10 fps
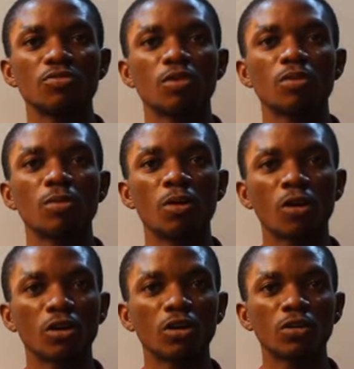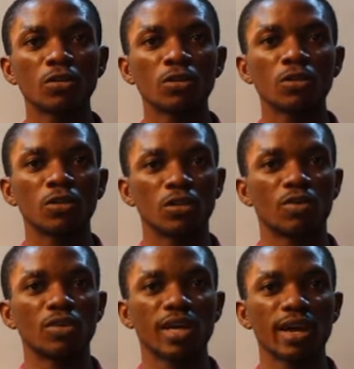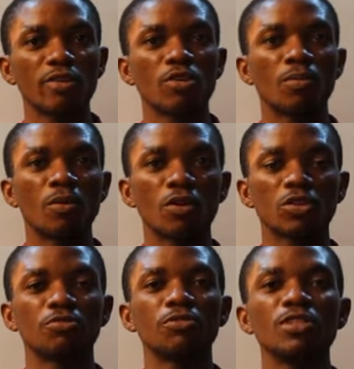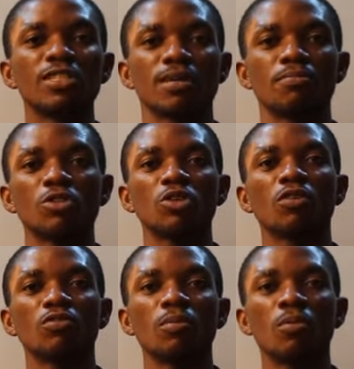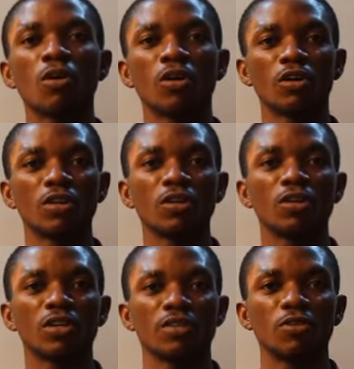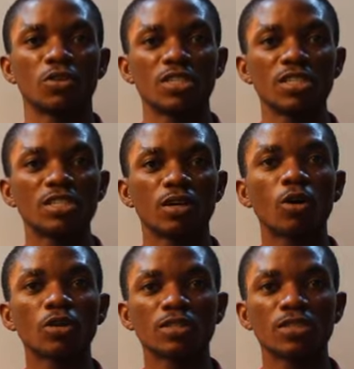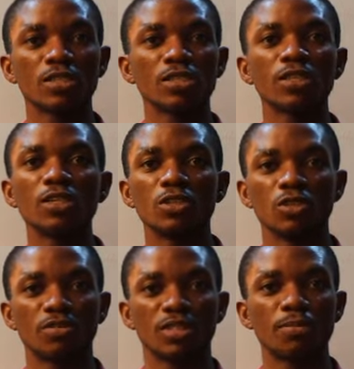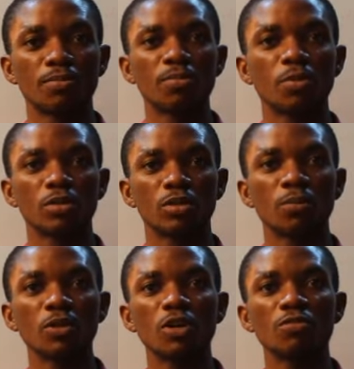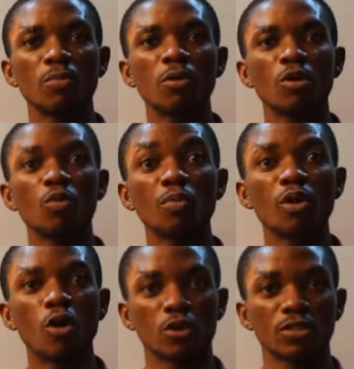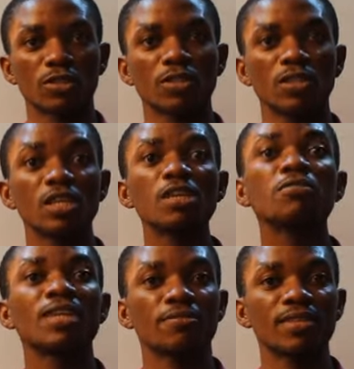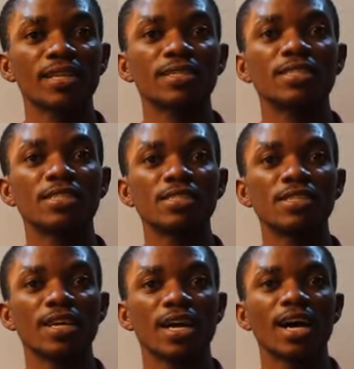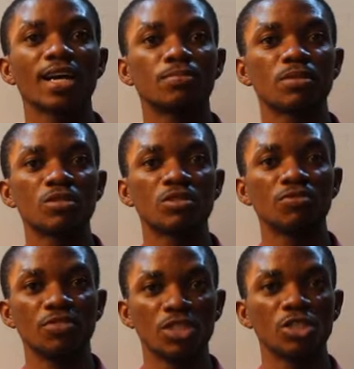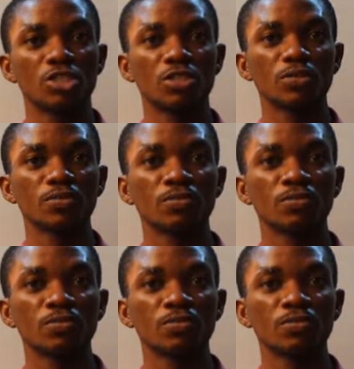from your mug, when you carry your mug, you feel the temperature of your mug. If your tea is a hot tea, the body of your mug will be hot, even after the tea has been finished.